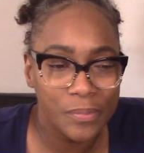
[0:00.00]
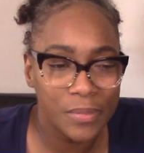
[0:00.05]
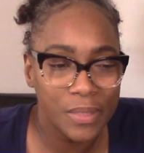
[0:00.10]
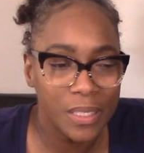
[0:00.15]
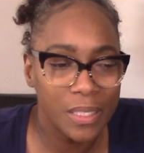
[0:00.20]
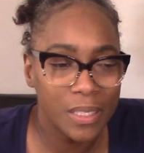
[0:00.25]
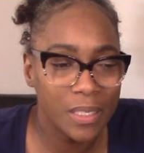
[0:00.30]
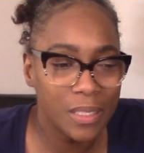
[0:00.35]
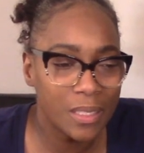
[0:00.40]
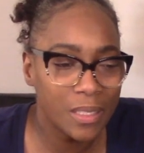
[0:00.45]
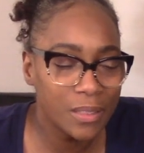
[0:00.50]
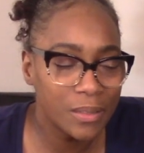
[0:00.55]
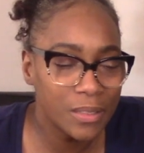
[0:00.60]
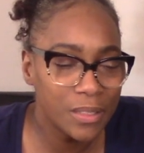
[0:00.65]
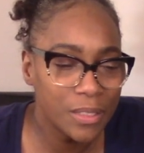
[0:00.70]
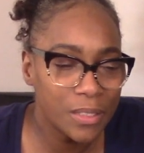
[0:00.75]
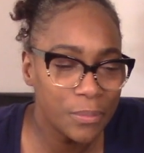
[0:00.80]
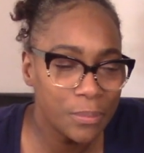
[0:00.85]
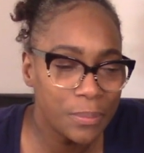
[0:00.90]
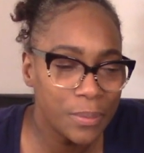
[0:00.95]
yeah,
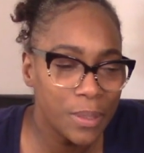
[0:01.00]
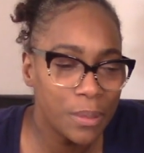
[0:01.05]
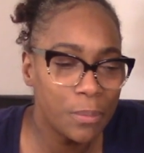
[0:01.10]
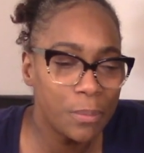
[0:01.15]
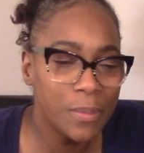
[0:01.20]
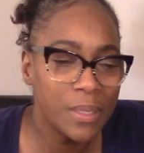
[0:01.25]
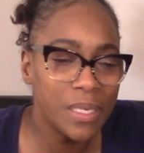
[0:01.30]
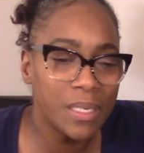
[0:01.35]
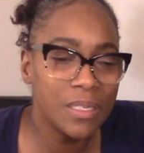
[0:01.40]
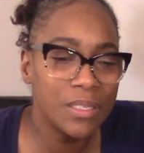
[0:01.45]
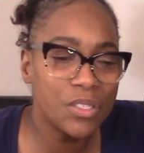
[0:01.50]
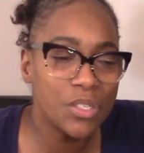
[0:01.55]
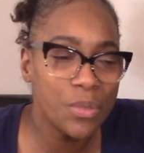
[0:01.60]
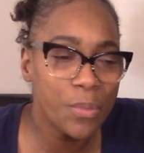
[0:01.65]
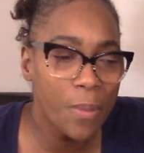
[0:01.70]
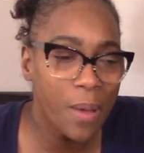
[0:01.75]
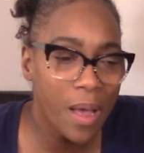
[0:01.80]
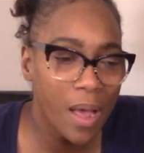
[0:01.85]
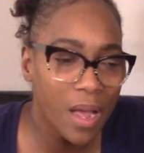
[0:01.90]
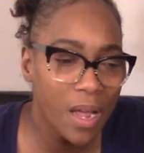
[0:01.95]
it'll be me and
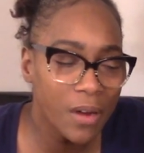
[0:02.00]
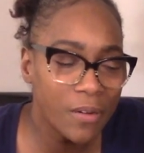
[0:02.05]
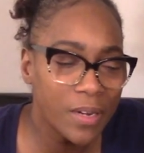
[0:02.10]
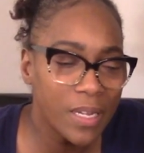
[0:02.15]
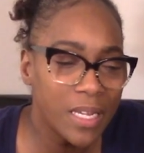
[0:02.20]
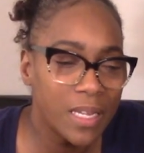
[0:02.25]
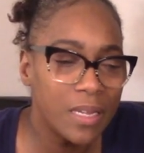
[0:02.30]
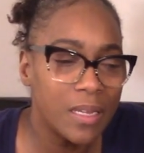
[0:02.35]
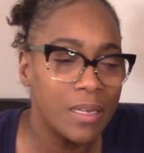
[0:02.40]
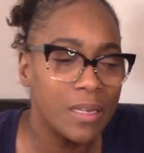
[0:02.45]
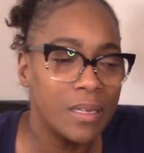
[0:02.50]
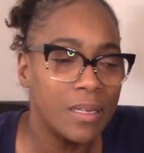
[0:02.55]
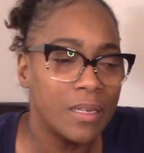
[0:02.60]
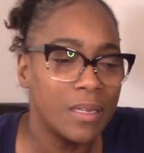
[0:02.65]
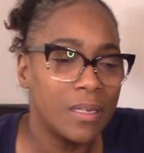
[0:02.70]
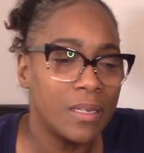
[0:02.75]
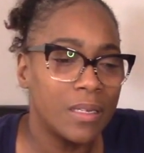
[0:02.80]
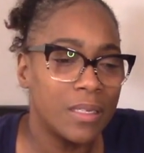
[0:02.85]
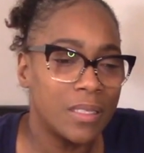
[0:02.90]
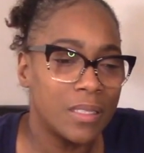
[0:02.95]
Jamari.
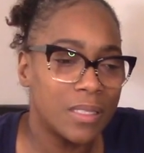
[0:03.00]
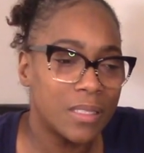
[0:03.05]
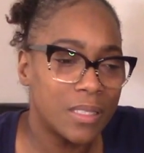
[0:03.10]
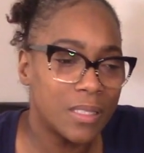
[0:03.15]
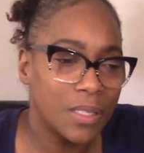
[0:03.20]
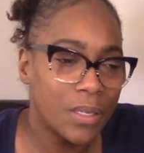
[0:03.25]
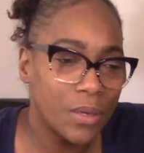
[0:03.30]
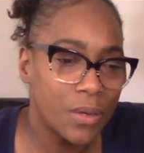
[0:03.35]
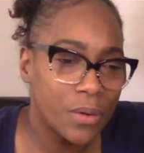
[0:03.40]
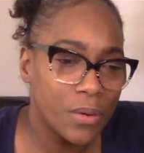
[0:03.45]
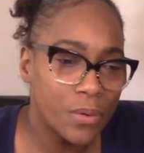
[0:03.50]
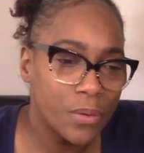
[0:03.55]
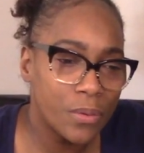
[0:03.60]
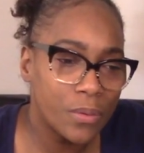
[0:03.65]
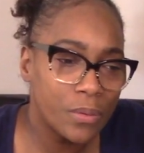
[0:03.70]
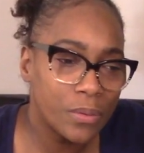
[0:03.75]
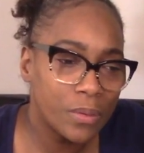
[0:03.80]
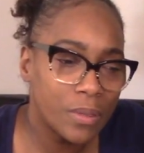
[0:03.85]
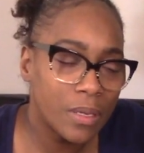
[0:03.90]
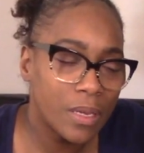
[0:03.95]
So
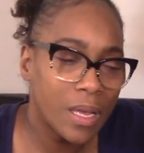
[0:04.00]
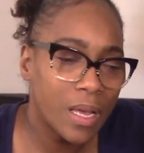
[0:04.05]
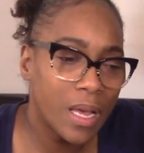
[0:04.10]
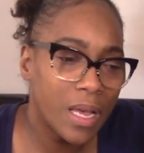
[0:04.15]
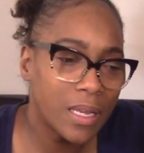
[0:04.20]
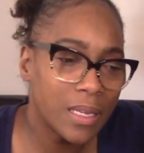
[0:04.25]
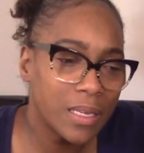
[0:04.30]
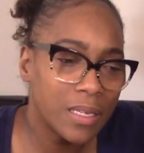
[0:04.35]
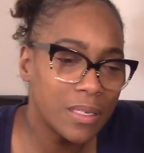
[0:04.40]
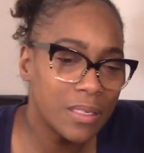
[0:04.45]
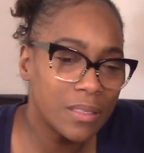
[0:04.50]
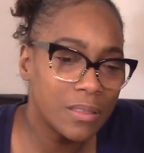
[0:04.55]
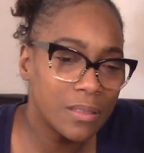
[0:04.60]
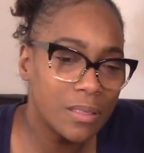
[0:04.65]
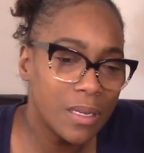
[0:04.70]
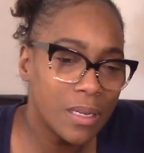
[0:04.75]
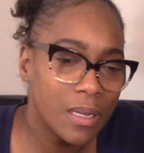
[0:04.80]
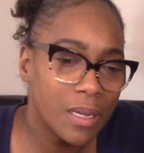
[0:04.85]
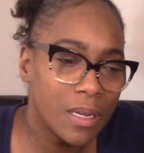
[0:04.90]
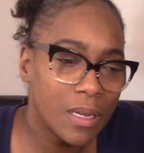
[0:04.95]
I can
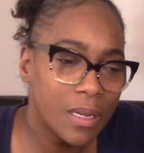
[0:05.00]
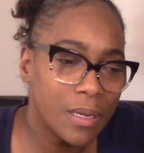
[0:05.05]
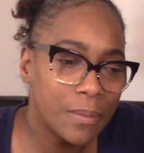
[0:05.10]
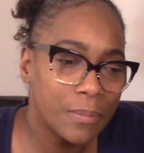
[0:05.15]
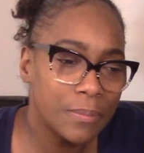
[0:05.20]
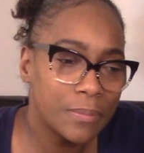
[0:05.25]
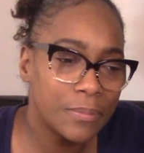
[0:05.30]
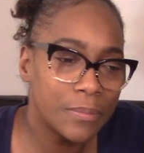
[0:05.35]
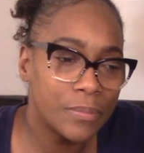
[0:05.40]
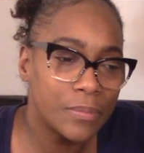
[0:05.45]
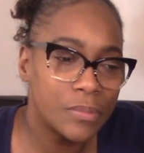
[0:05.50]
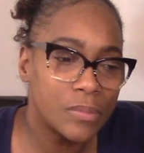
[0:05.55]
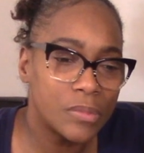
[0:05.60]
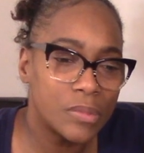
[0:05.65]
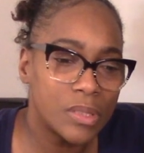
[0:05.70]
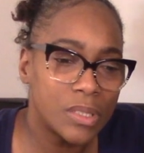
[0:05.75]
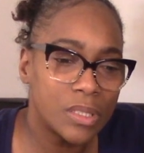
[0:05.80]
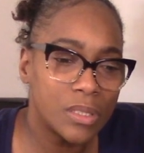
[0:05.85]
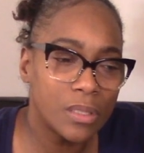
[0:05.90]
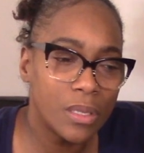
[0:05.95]
um,
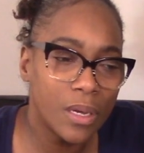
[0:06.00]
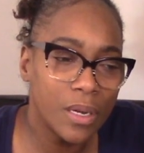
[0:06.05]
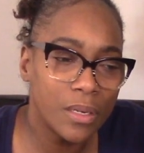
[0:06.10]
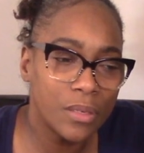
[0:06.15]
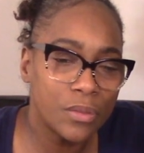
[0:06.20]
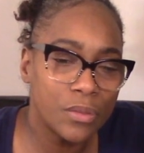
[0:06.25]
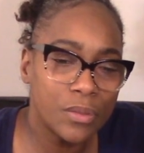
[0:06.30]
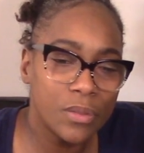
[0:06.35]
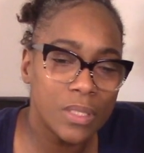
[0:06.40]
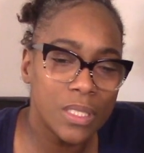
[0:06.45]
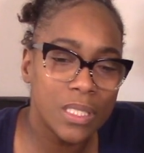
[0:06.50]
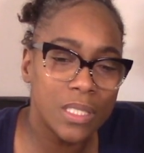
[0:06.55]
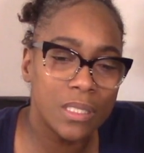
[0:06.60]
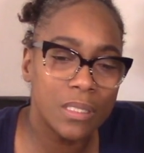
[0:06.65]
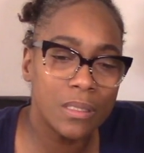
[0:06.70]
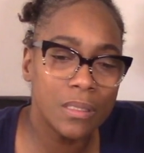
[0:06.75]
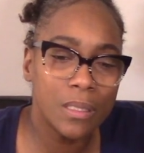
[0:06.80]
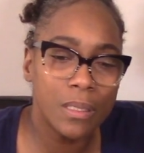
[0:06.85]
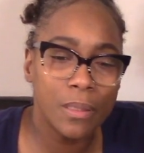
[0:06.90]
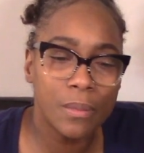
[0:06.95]
start doing
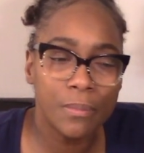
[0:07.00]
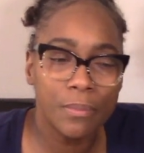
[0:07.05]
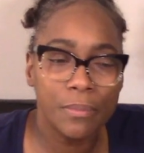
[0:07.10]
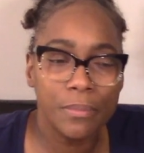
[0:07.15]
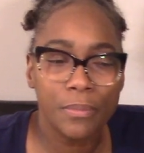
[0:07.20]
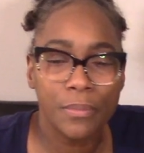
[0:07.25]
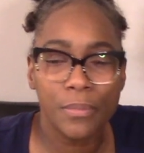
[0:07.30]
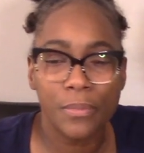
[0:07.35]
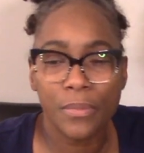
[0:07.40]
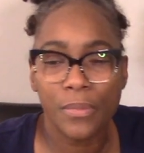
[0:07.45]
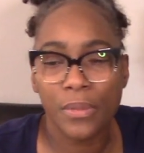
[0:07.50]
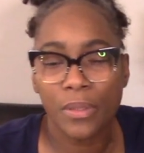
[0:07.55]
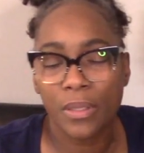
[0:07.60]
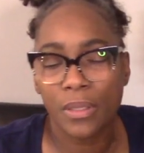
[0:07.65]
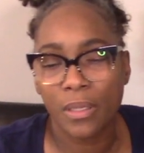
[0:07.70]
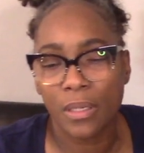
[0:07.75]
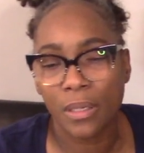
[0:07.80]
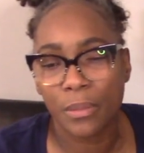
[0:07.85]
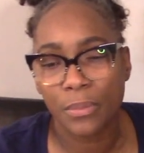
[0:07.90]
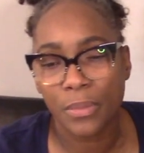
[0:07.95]
some
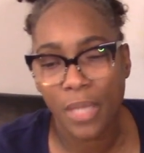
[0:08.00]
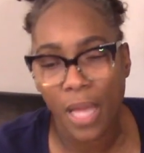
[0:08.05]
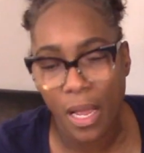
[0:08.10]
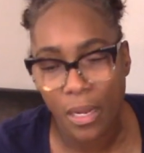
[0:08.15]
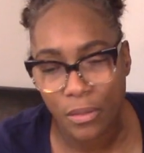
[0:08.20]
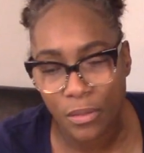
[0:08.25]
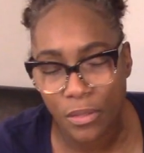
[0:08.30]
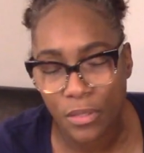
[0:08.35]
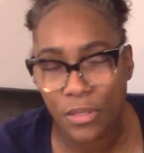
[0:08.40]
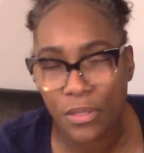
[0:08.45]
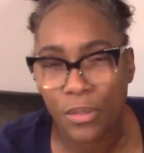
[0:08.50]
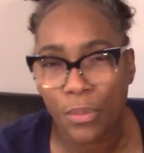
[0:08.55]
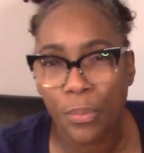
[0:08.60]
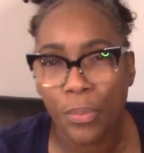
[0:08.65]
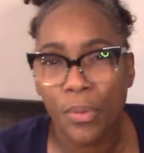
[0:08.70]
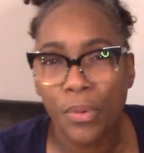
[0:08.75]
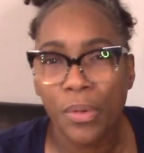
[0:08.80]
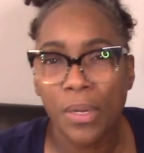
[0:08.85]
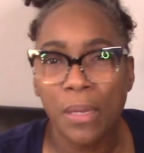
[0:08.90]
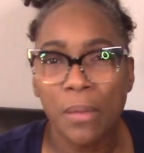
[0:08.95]
um, doctor's
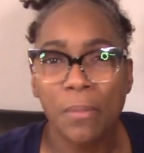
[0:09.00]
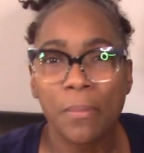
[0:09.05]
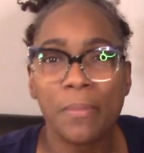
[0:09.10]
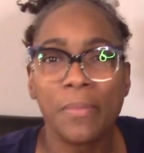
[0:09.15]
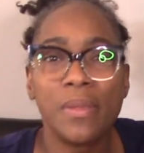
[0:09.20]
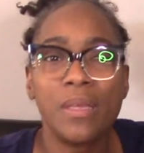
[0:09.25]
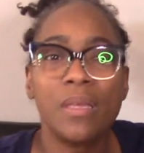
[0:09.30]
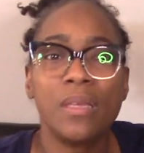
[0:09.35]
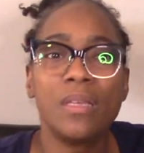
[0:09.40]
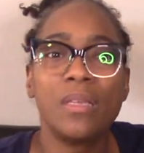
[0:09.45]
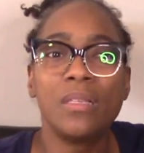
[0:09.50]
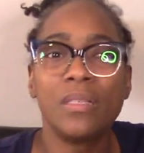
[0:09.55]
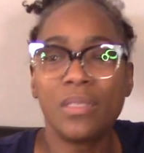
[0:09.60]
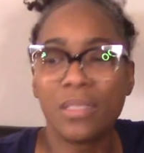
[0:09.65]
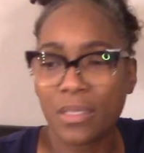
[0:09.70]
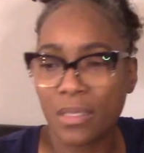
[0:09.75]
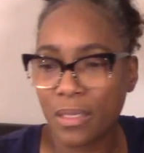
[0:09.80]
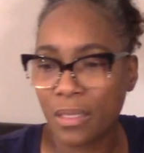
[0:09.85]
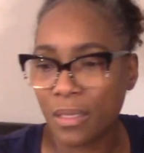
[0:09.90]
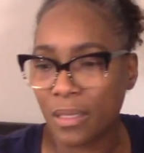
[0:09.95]
appointments and